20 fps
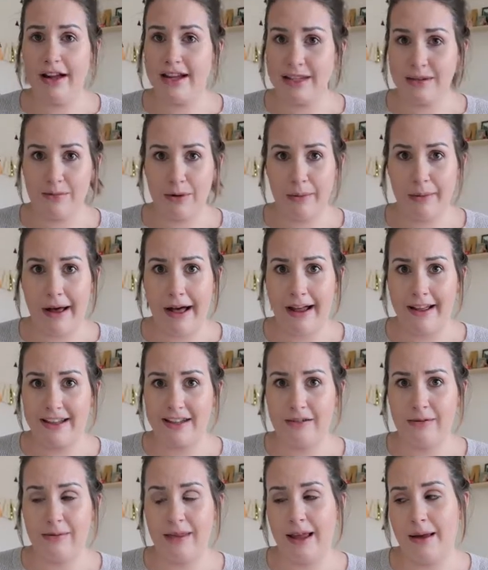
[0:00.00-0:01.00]
lots more
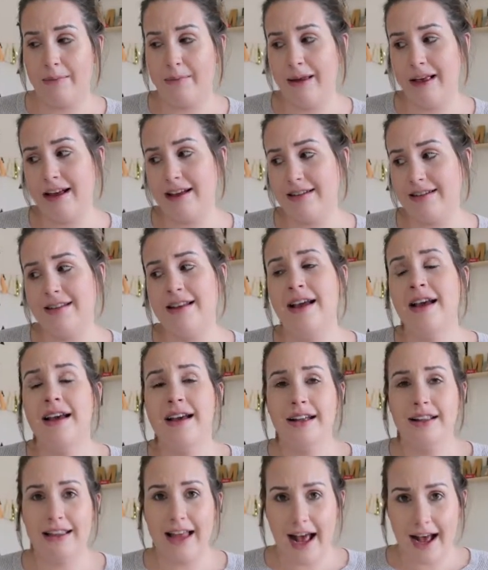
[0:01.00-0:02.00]
palettes from them, because
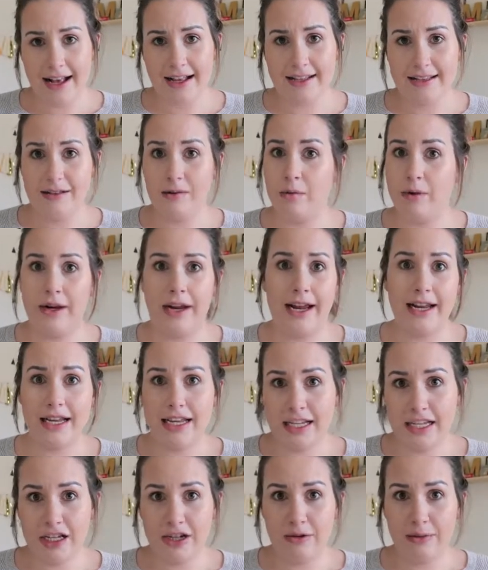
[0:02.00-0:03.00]
that is when I
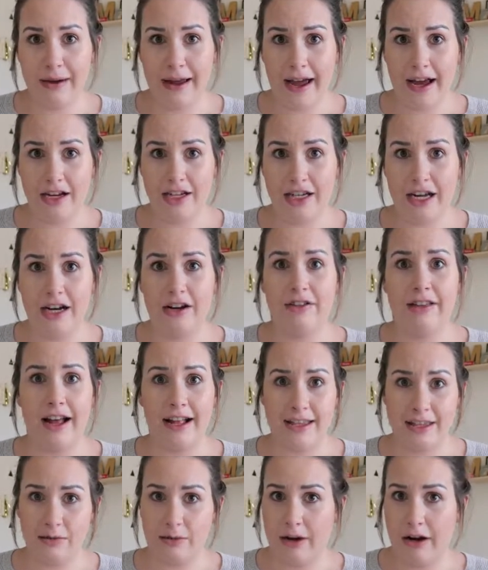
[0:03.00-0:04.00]
need to do my eyeshadow,
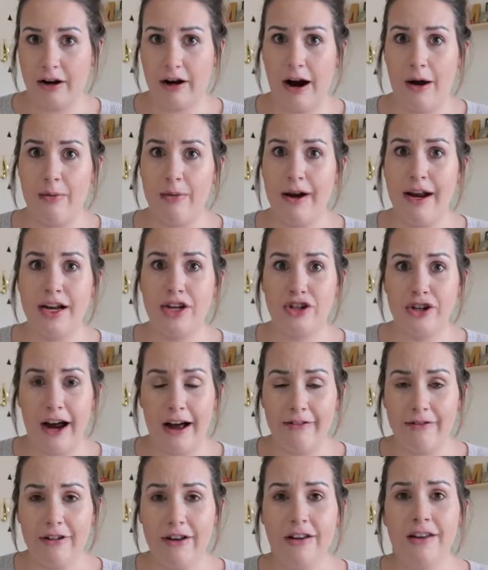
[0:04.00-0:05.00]
that's the one I grab. When I
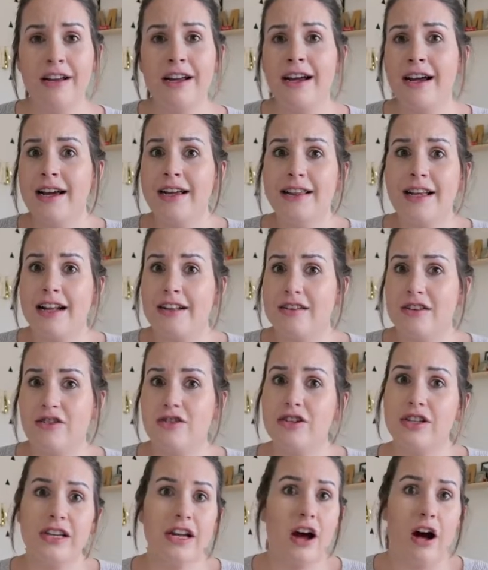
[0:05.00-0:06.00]
travel, that's
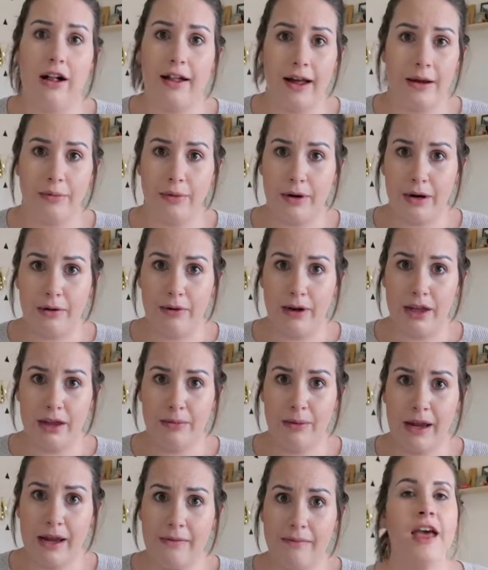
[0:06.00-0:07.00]
usually all I bring with
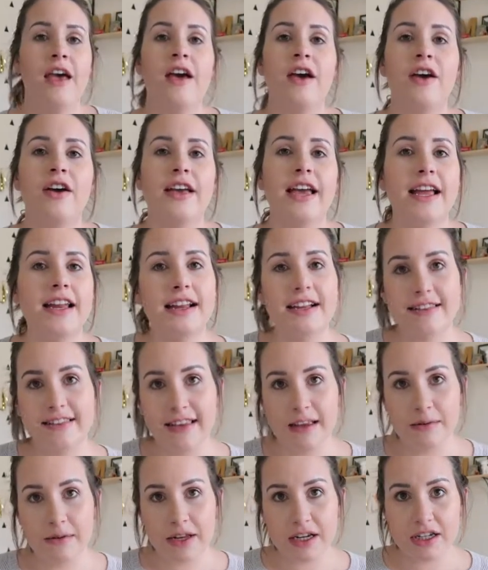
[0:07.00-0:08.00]
me. Okay, next
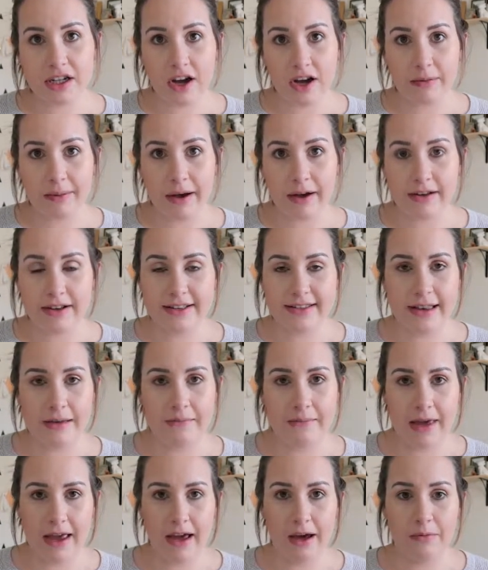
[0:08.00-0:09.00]
thing I'm going to talk about is a
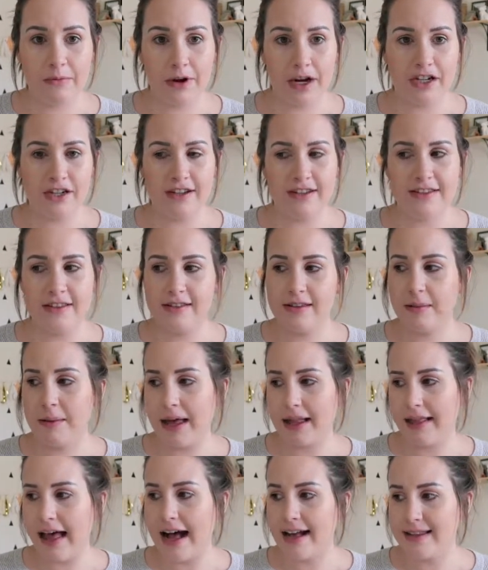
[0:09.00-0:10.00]
makeup brush. This is
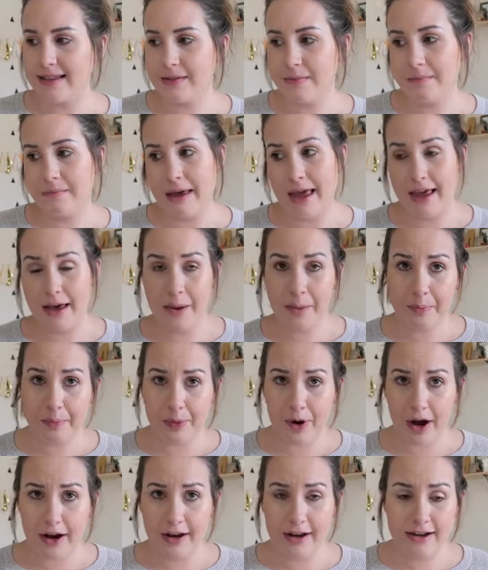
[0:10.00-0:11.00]
my last makeup
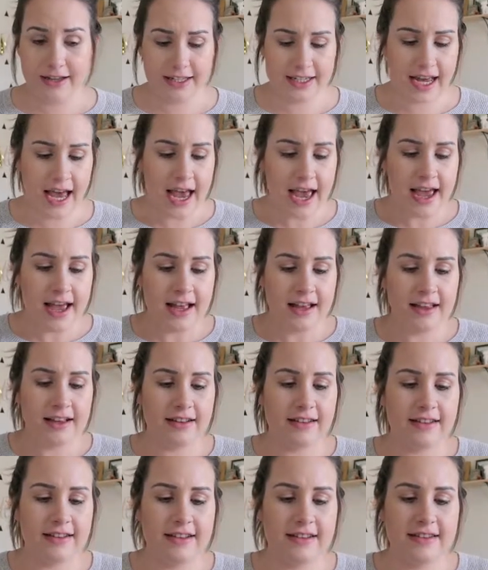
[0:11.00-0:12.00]
product.
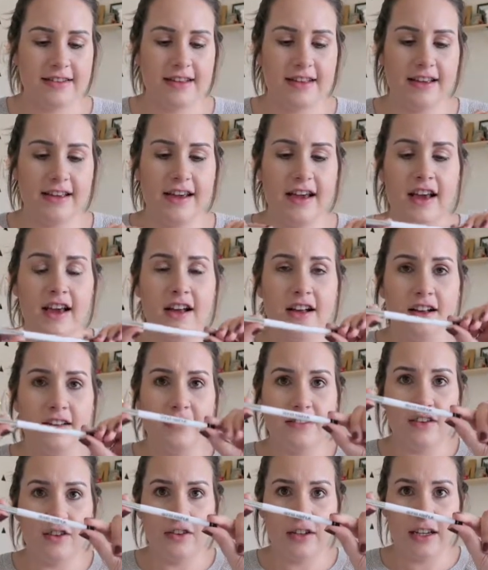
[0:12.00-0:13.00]
This is the
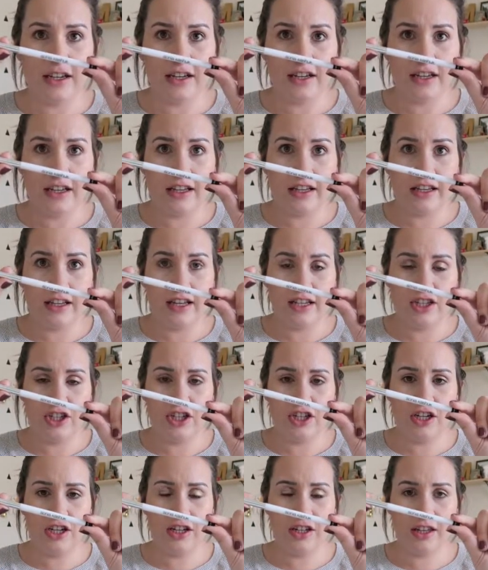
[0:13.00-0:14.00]
Sonia
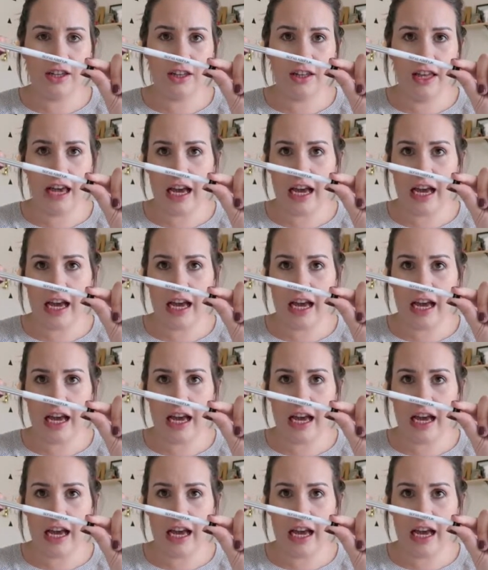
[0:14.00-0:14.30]
Kashuk